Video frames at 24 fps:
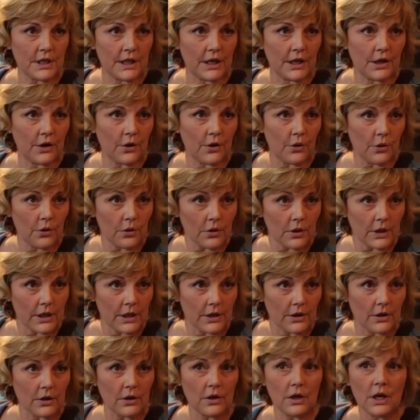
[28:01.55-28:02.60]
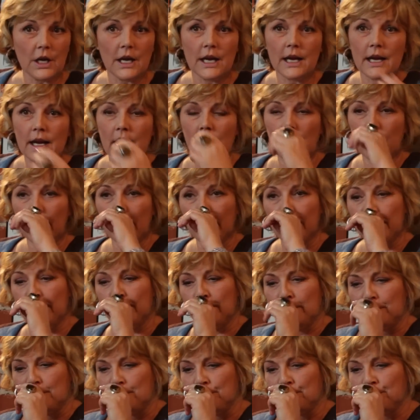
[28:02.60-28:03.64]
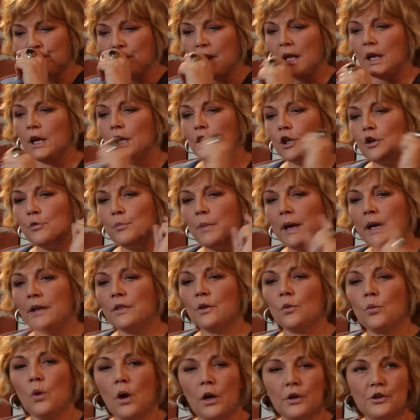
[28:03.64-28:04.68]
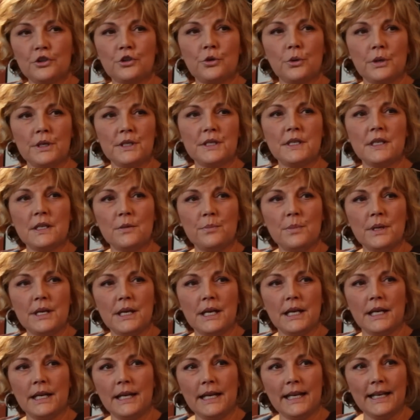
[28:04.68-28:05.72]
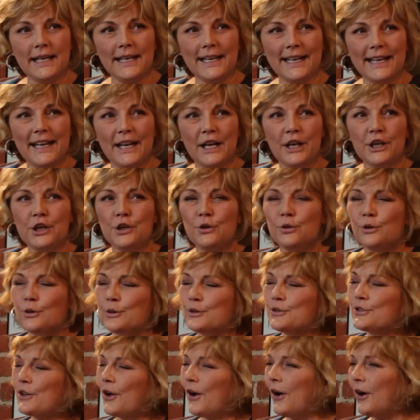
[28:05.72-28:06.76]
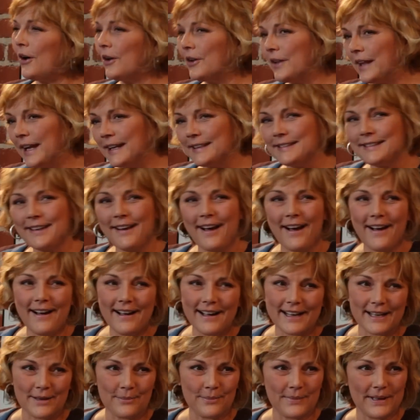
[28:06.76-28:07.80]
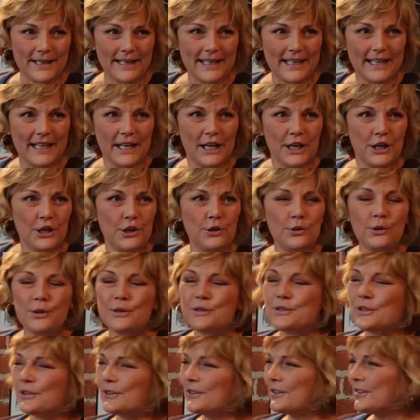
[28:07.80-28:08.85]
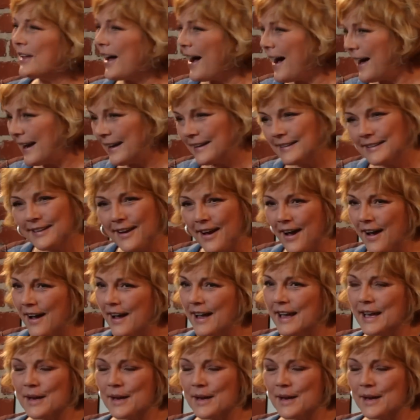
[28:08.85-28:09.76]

saying earlier, you make the wrong choice in the beginning, you lose all that time. You lose a lot of time.